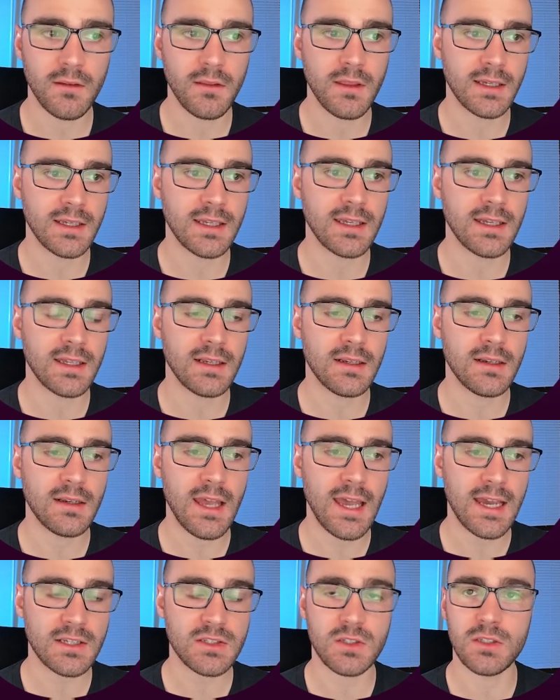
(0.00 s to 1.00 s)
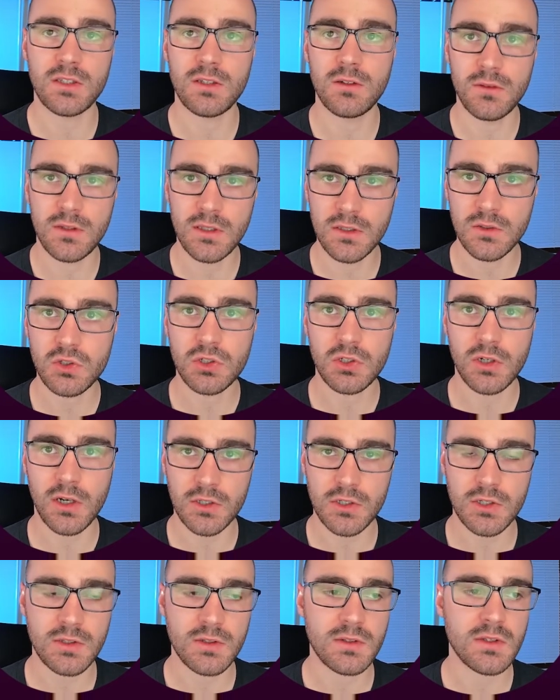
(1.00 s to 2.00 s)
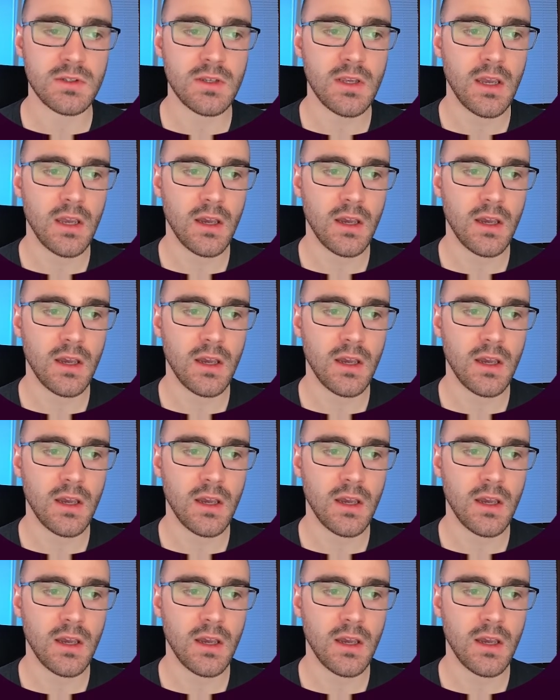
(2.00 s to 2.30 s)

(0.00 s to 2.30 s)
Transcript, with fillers: that can execute the instructions